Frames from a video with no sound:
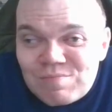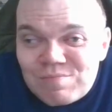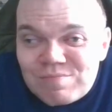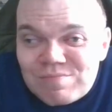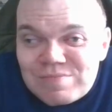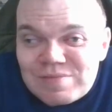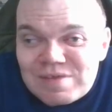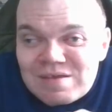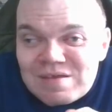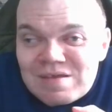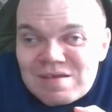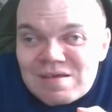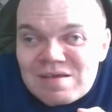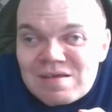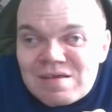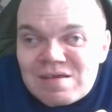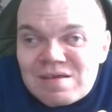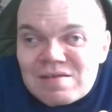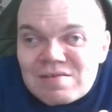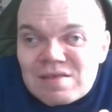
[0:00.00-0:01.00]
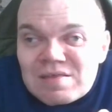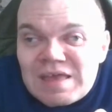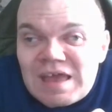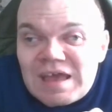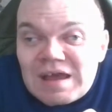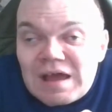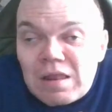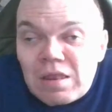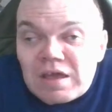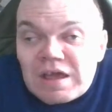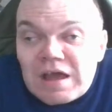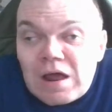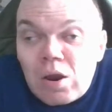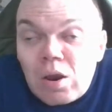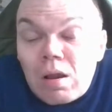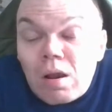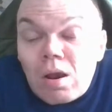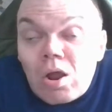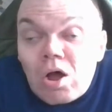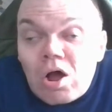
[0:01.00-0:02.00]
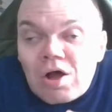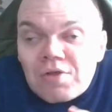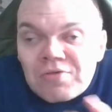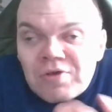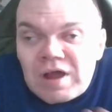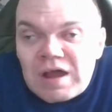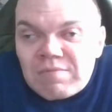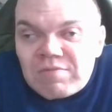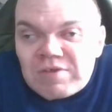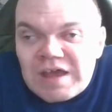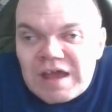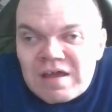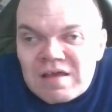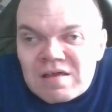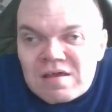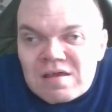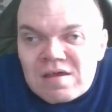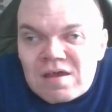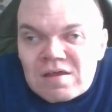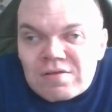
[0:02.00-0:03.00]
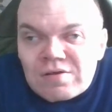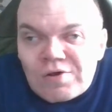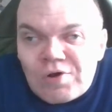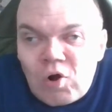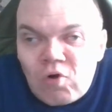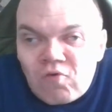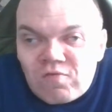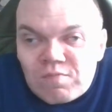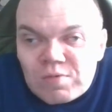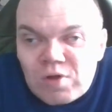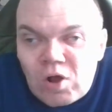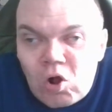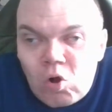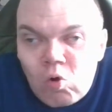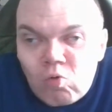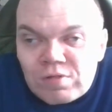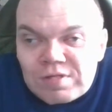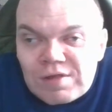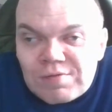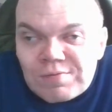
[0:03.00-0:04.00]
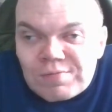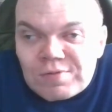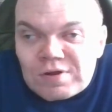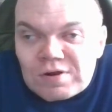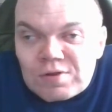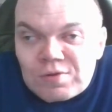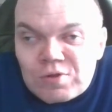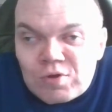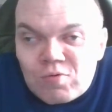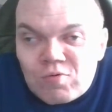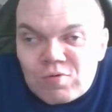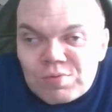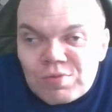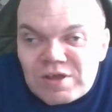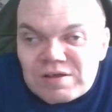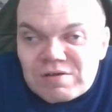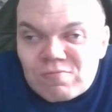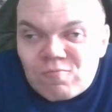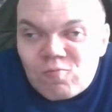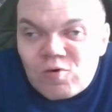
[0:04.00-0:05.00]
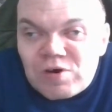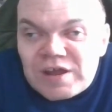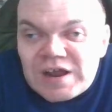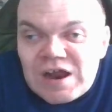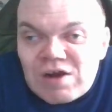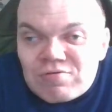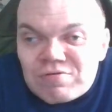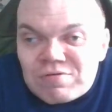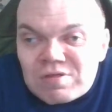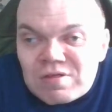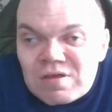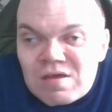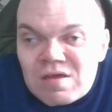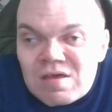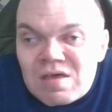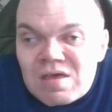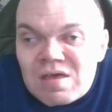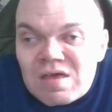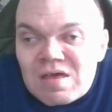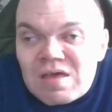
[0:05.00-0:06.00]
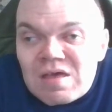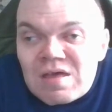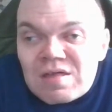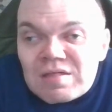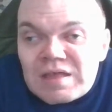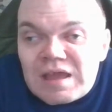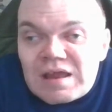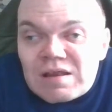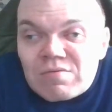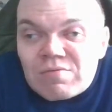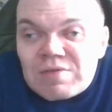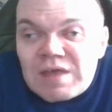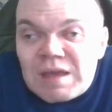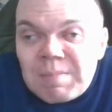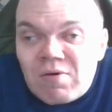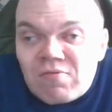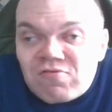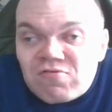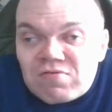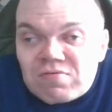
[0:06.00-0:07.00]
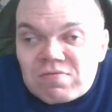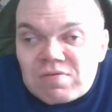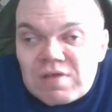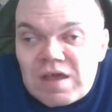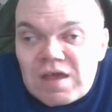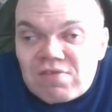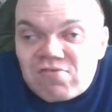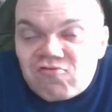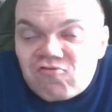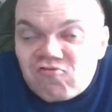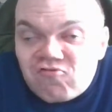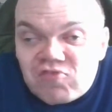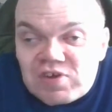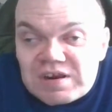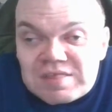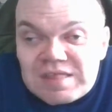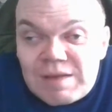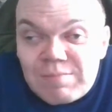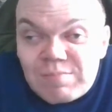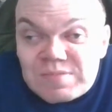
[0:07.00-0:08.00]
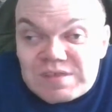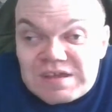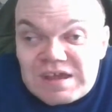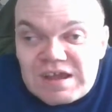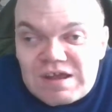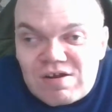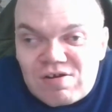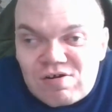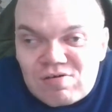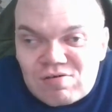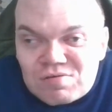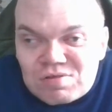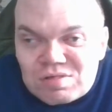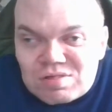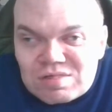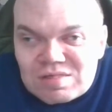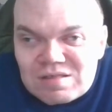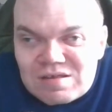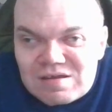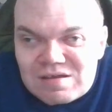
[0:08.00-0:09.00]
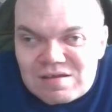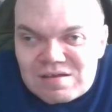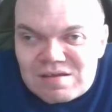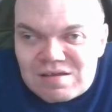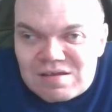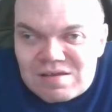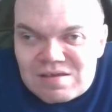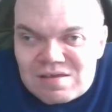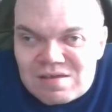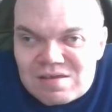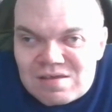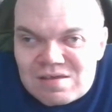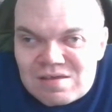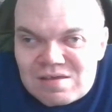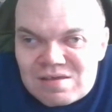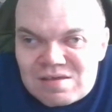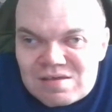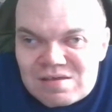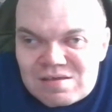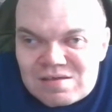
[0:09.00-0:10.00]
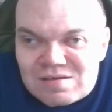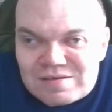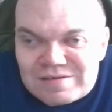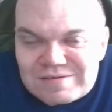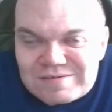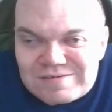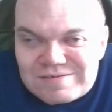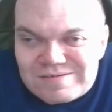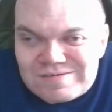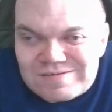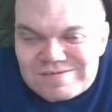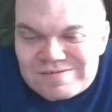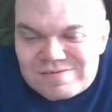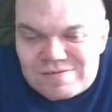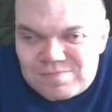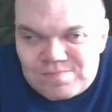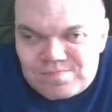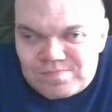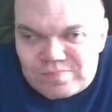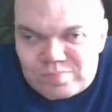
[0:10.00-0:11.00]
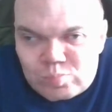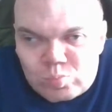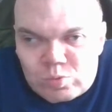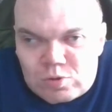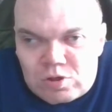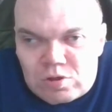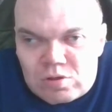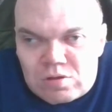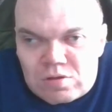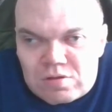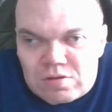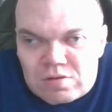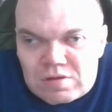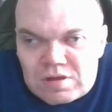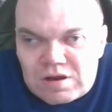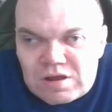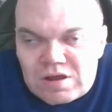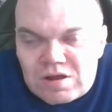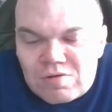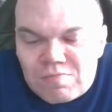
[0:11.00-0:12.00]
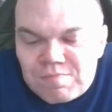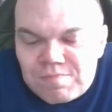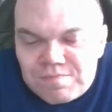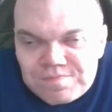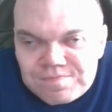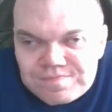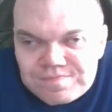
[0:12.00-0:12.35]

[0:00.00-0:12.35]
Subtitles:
them to take like a long time to get the ghost from the old system to the new one. Like one of the characters saying it's about 3 to 7 years. Yeah, don't know.